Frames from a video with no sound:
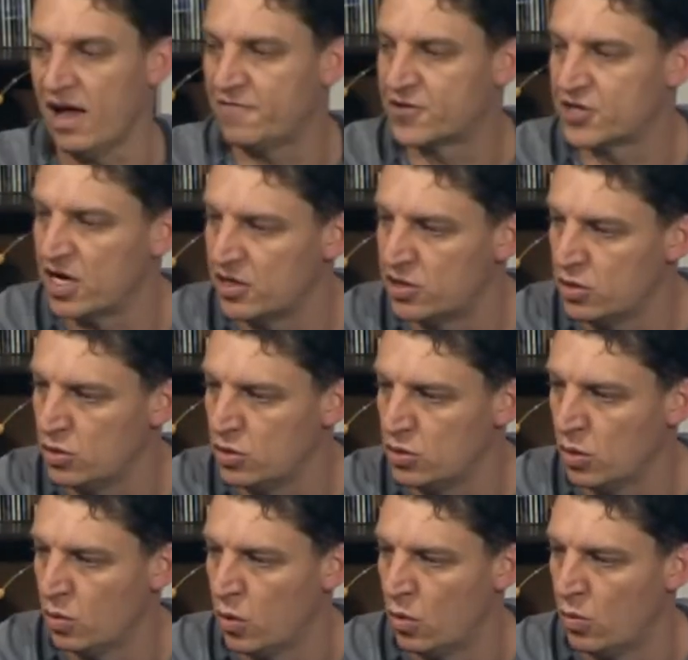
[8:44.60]
I've tried to
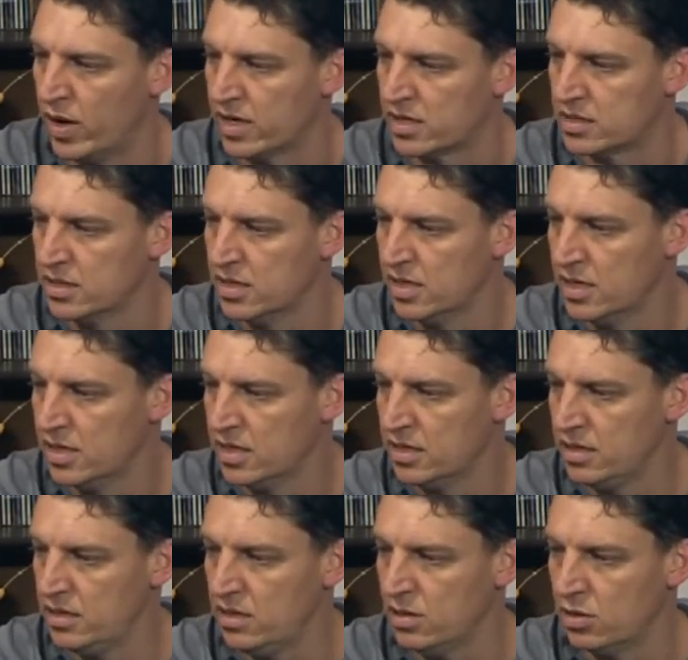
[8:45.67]
do a warm white.
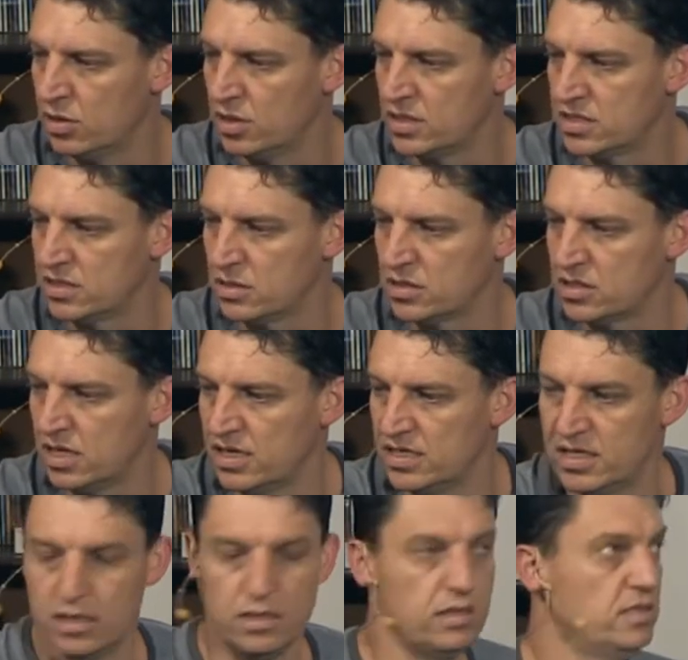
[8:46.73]
Yeah, it's not so
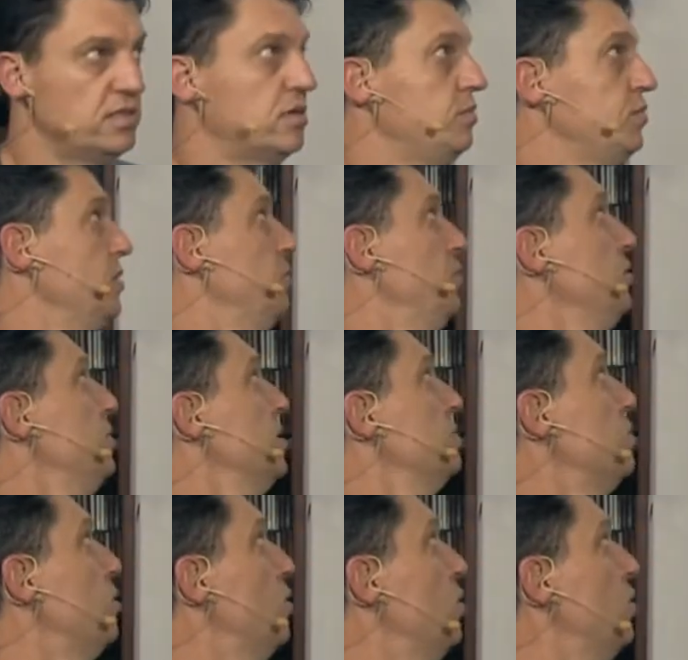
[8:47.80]
easy. Let's drop the blue a
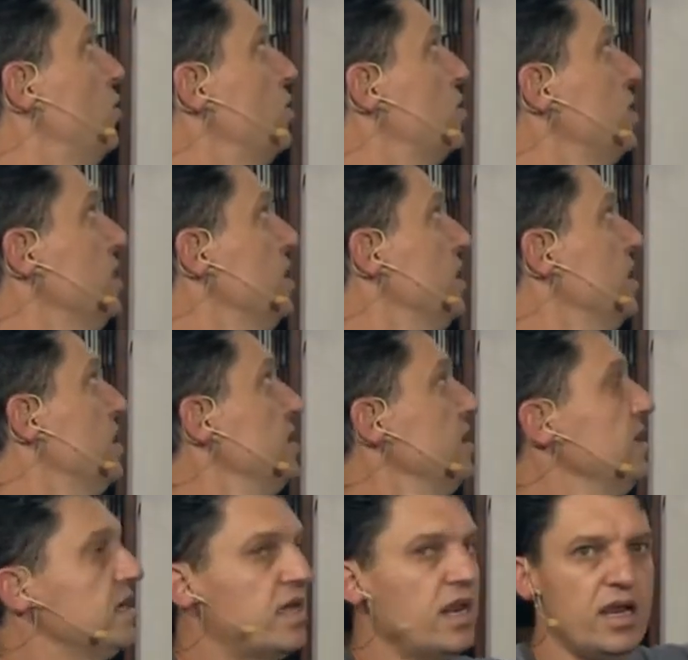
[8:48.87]
bit more. And
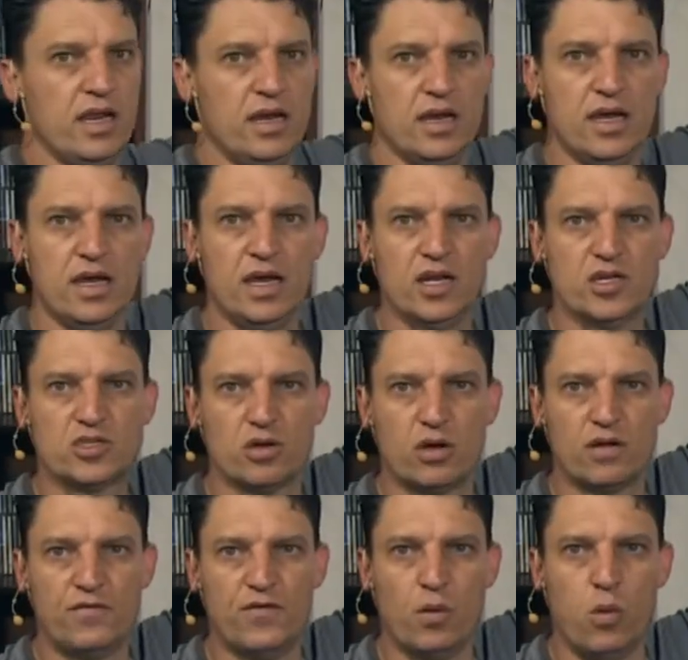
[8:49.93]
then green. And it's
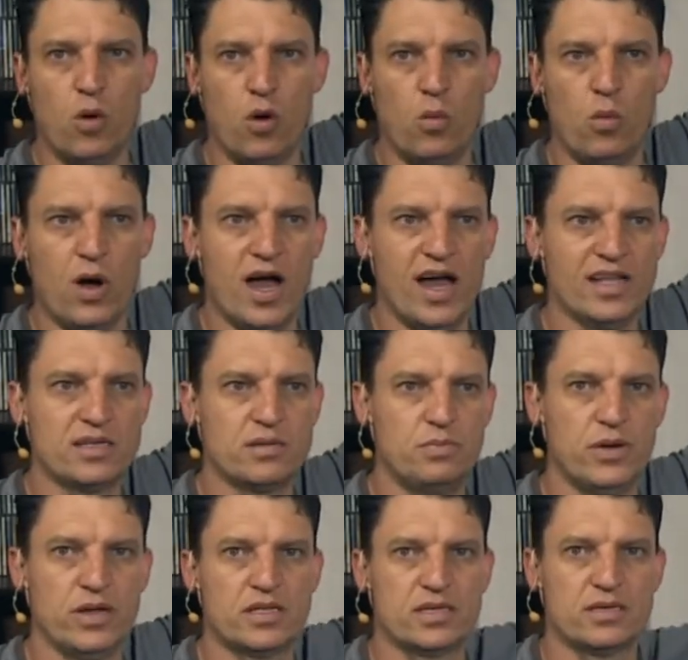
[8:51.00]
sort of a warm white,
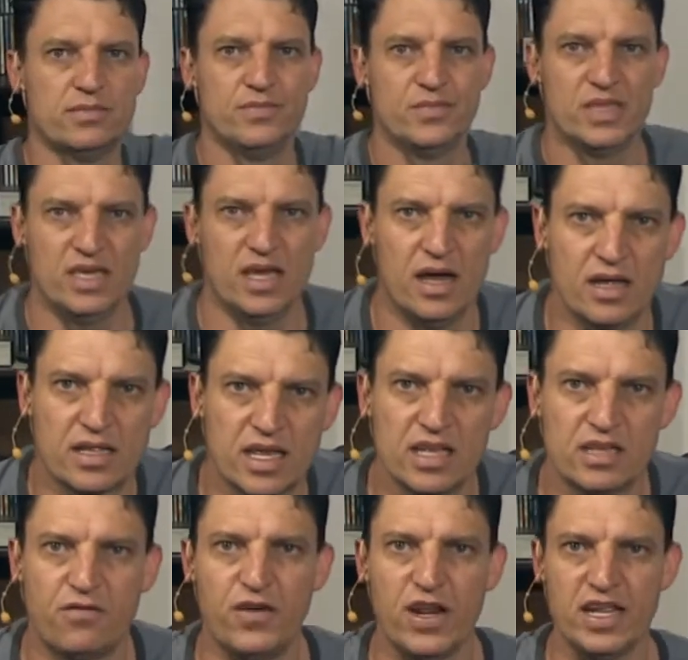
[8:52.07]
but yeah, it
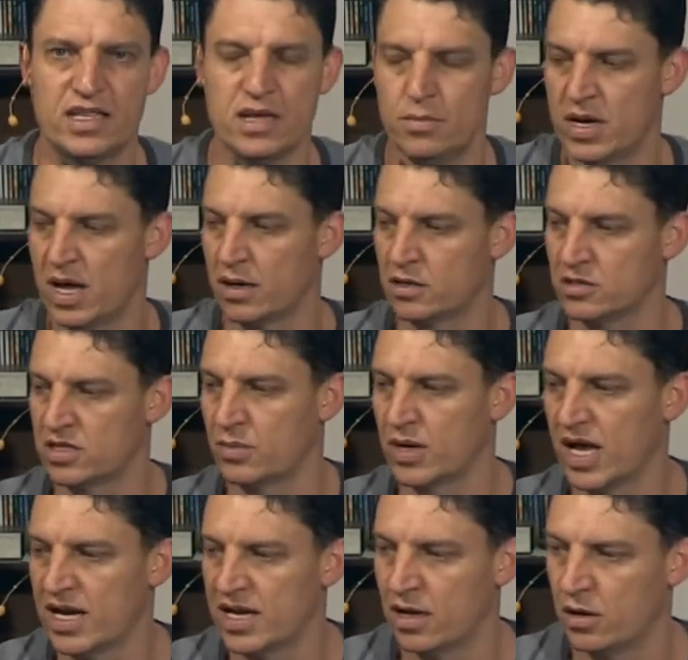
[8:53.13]
gets very dim now because I'm
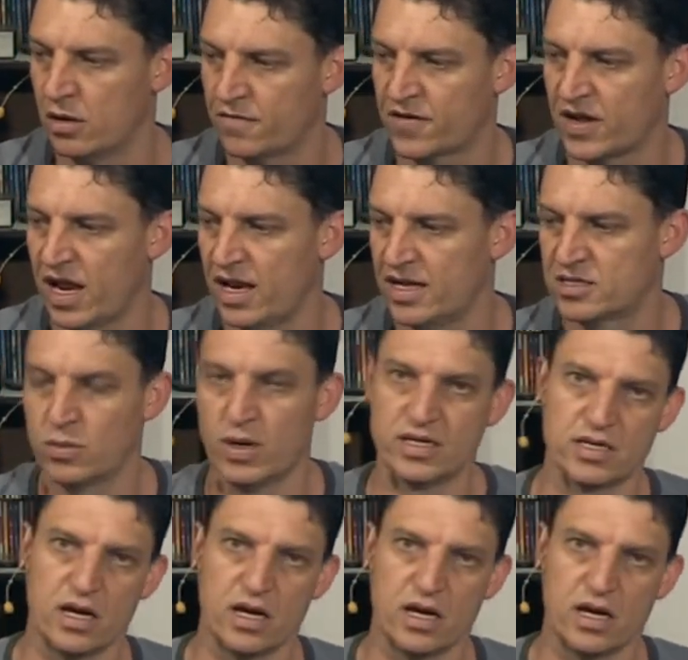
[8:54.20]
cutting a lot of colors away.